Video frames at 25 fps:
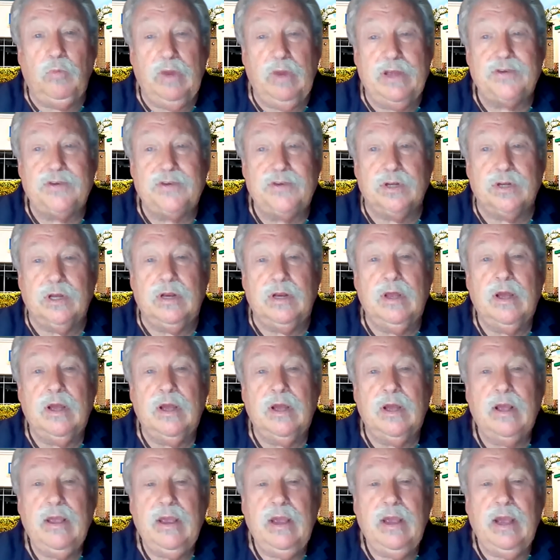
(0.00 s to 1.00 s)
listed,
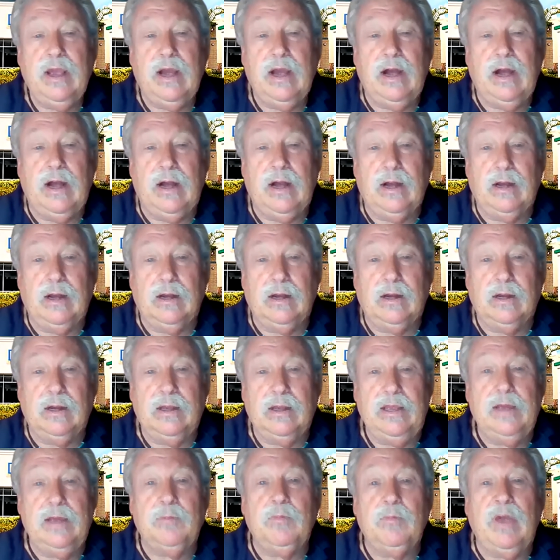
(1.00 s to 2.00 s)

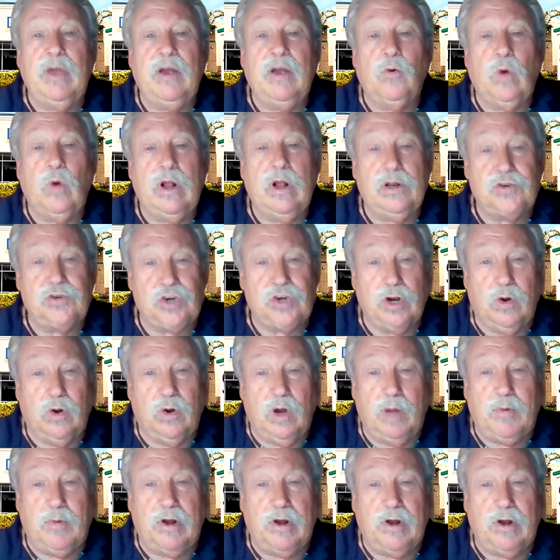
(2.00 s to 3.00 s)
it may well
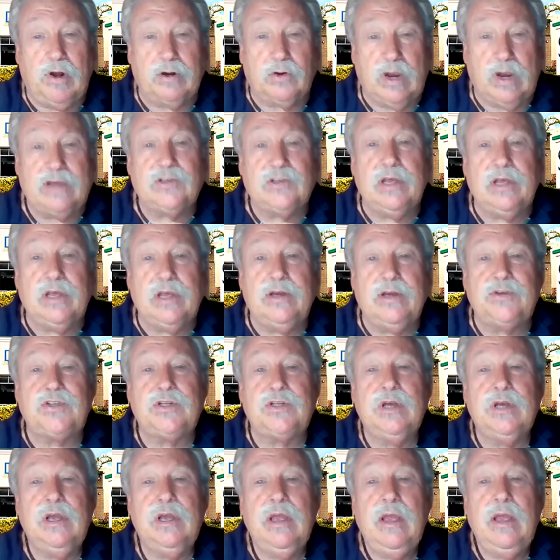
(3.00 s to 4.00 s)
show up on
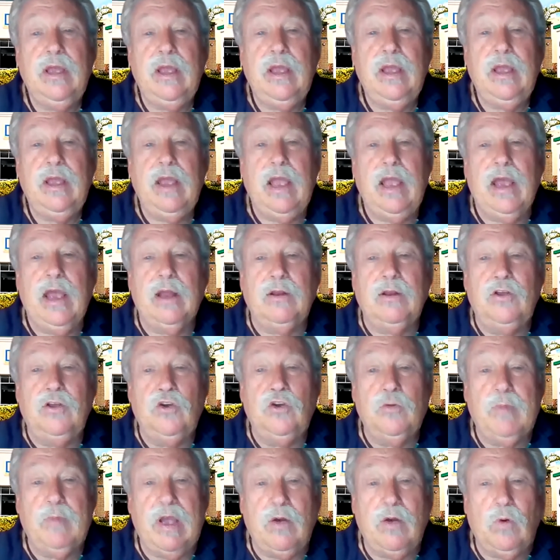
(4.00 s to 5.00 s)
Craigslist, and
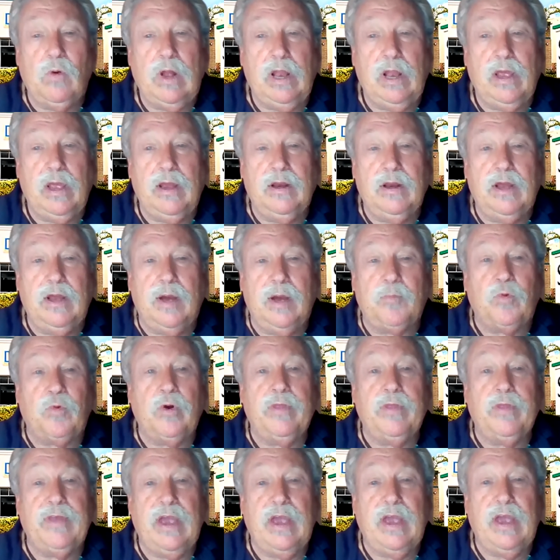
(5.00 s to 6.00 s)
you may well end up
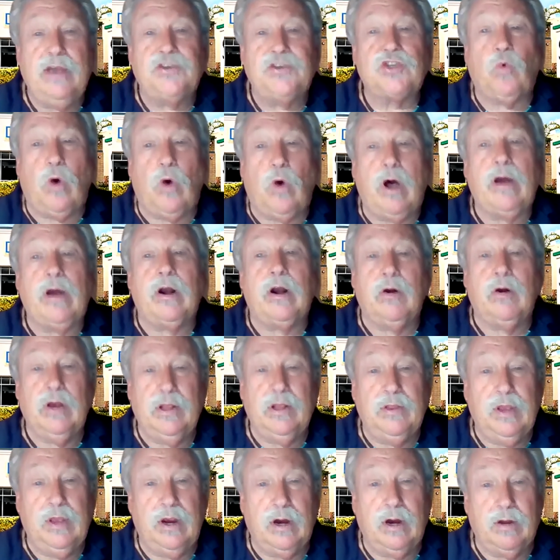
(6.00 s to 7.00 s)
with a squatter
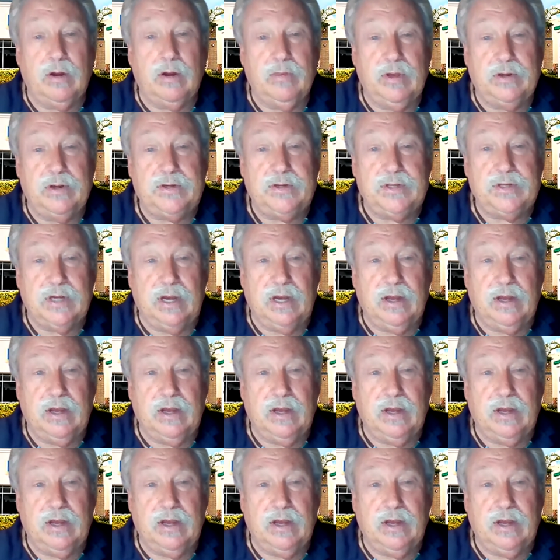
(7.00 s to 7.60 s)
in there that